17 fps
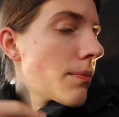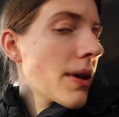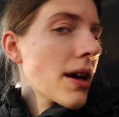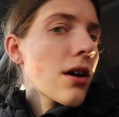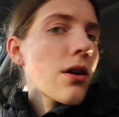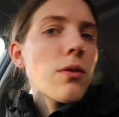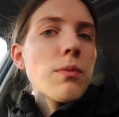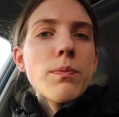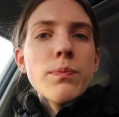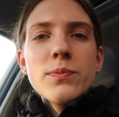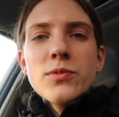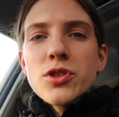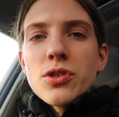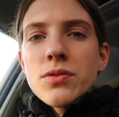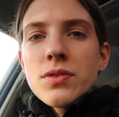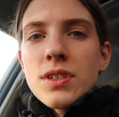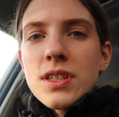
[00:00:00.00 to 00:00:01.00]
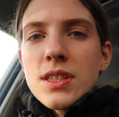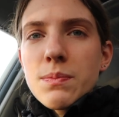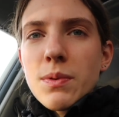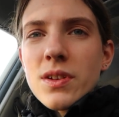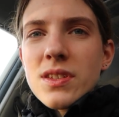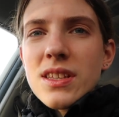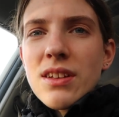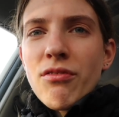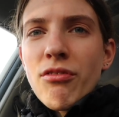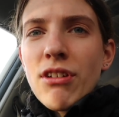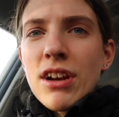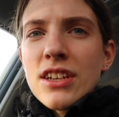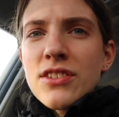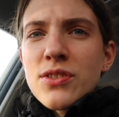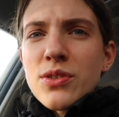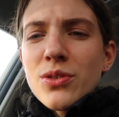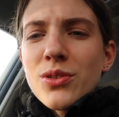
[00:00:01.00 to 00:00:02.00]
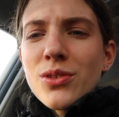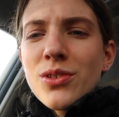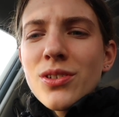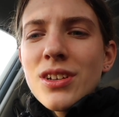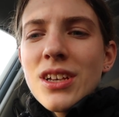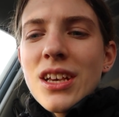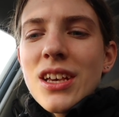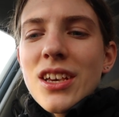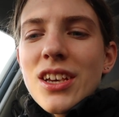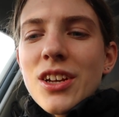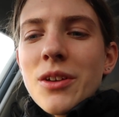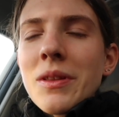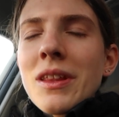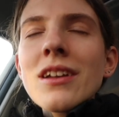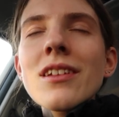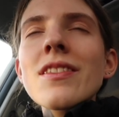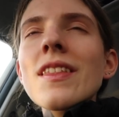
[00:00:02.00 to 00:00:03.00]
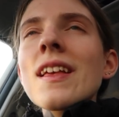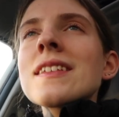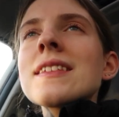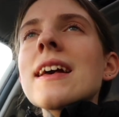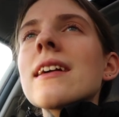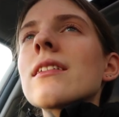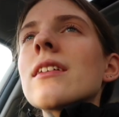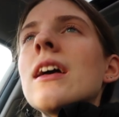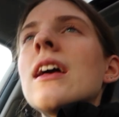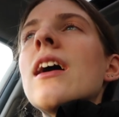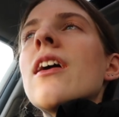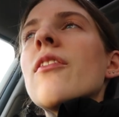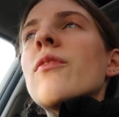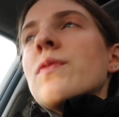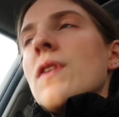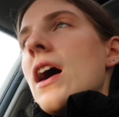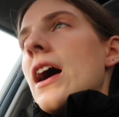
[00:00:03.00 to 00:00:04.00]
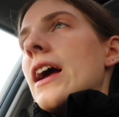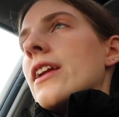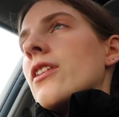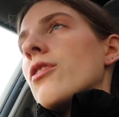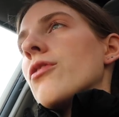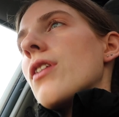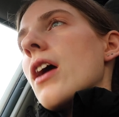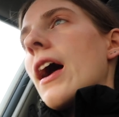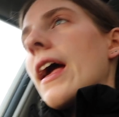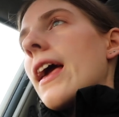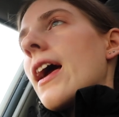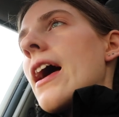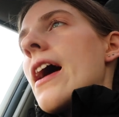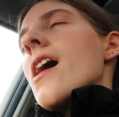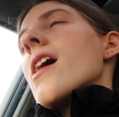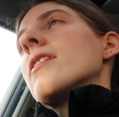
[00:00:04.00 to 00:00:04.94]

big old juicy spots and they're really sore. You know, and then it's like, fine, all right.